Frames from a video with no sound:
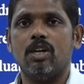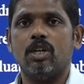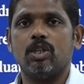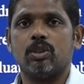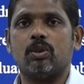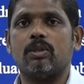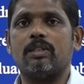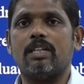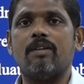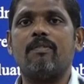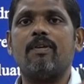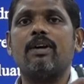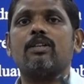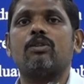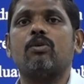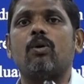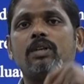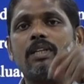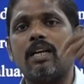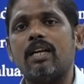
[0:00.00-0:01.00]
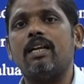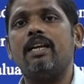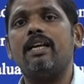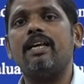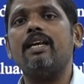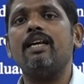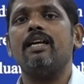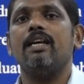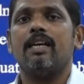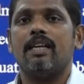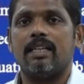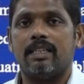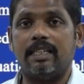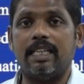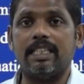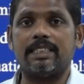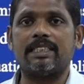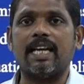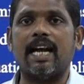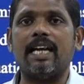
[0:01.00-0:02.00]
So they were totally
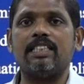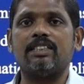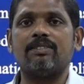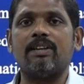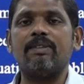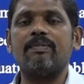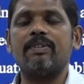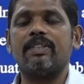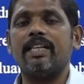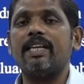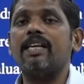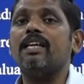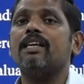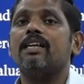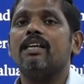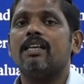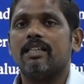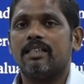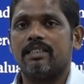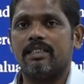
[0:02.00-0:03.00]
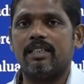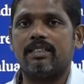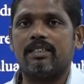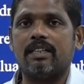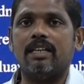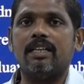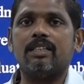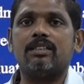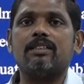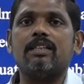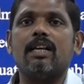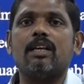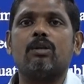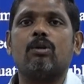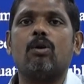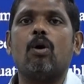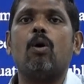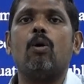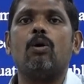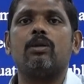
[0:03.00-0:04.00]
dissatisfied with the traditional
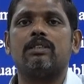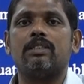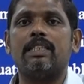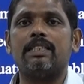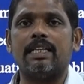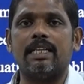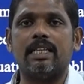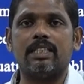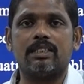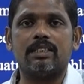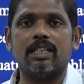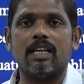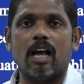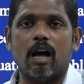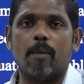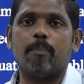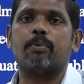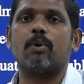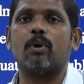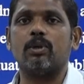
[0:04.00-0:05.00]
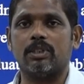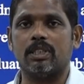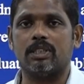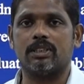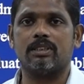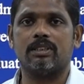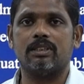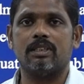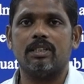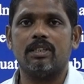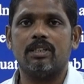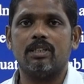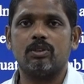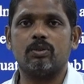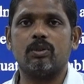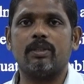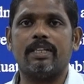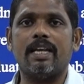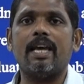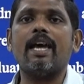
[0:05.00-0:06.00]
goals, the traditional approaches.
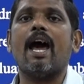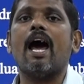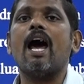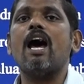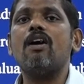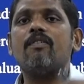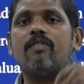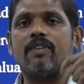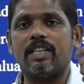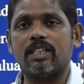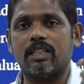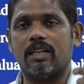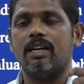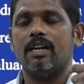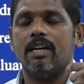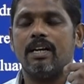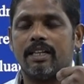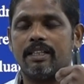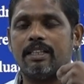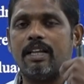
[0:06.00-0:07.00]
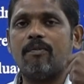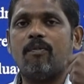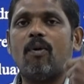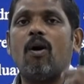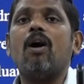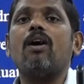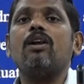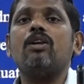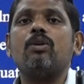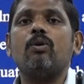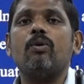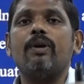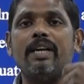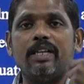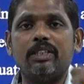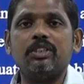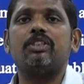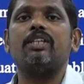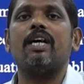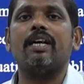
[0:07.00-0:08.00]
So they want to
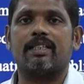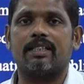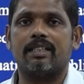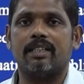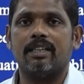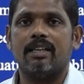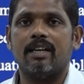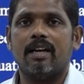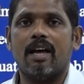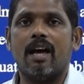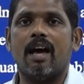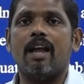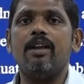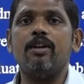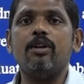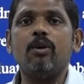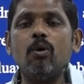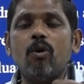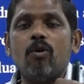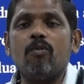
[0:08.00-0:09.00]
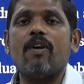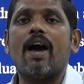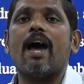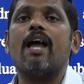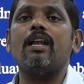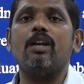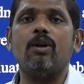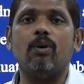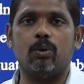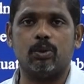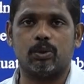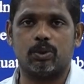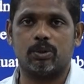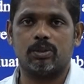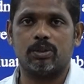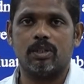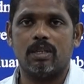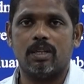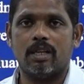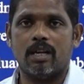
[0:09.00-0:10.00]
inject a new
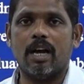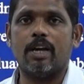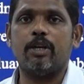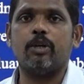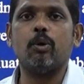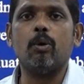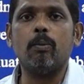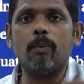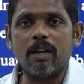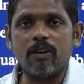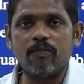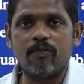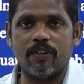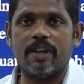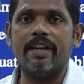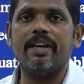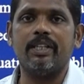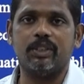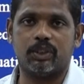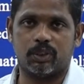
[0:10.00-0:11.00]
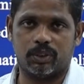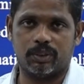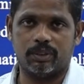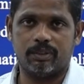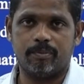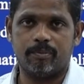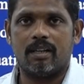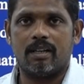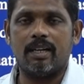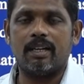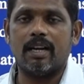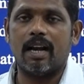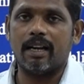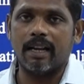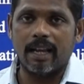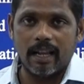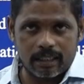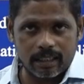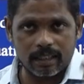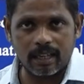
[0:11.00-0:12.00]
values, a human face, right, and
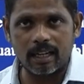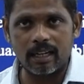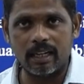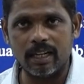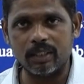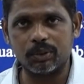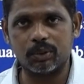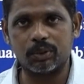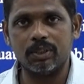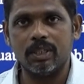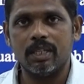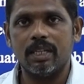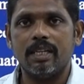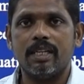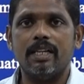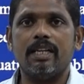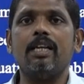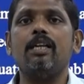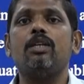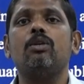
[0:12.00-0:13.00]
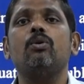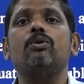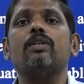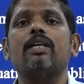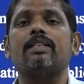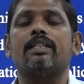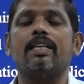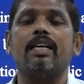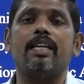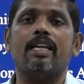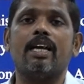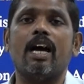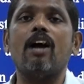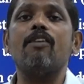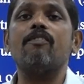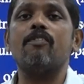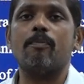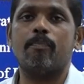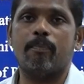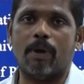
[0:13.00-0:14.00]
ethicalness into the theory
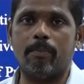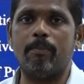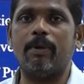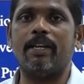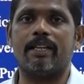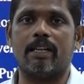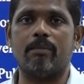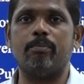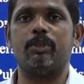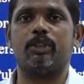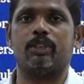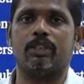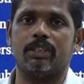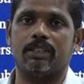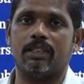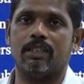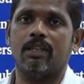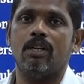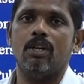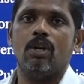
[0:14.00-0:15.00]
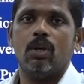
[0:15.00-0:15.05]
of public administration.